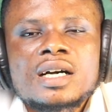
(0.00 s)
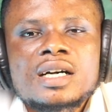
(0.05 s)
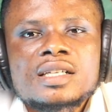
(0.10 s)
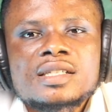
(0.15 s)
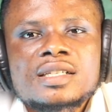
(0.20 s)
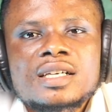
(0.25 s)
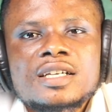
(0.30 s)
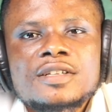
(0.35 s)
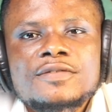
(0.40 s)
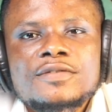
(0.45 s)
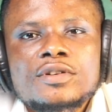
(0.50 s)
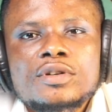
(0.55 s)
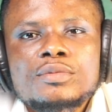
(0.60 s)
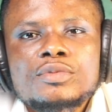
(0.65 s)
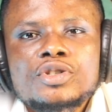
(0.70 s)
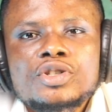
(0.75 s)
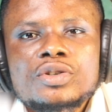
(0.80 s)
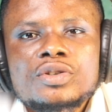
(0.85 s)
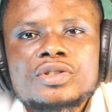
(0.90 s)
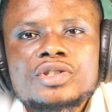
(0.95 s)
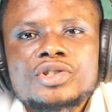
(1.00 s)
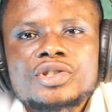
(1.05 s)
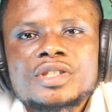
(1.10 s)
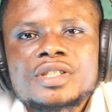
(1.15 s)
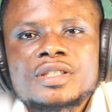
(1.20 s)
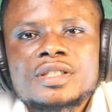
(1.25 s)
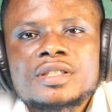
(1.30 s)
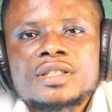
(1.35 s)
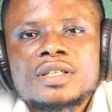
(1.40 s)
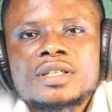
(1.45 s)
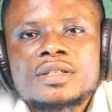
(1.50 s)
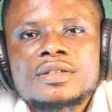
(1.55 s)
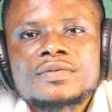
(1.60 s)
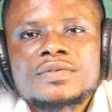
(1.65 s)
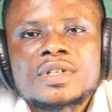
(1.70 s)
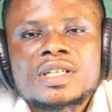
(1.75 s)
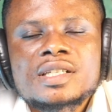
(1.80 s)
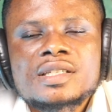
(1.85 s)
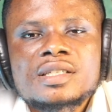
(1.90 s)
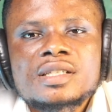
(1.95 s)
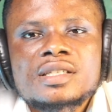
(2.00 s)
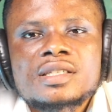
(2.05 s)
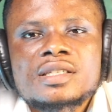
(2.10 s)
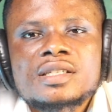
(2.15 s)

aside from John 3, verse